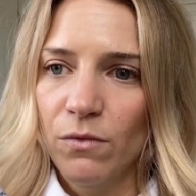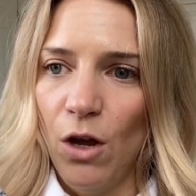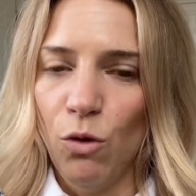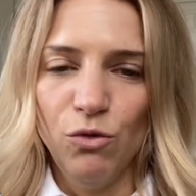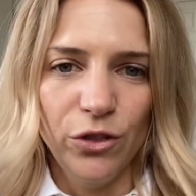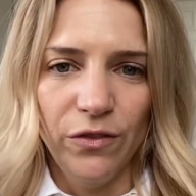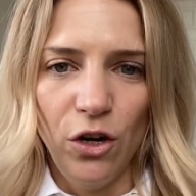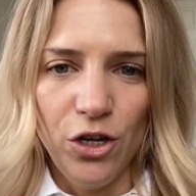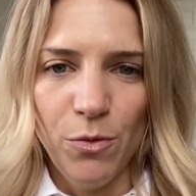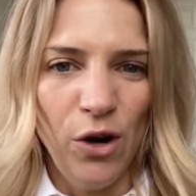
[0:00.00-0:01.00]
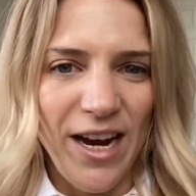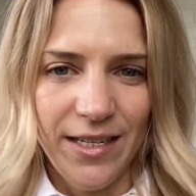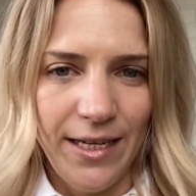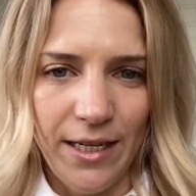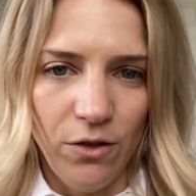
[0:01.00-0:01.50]
Ultra Volume or
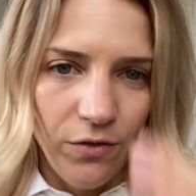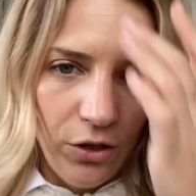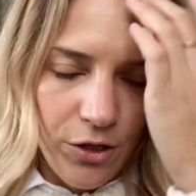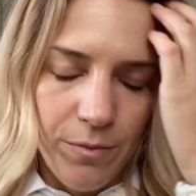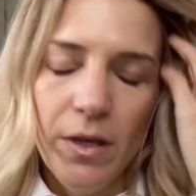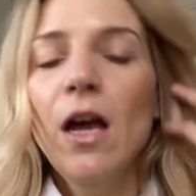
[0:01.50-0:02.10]
XSL Volume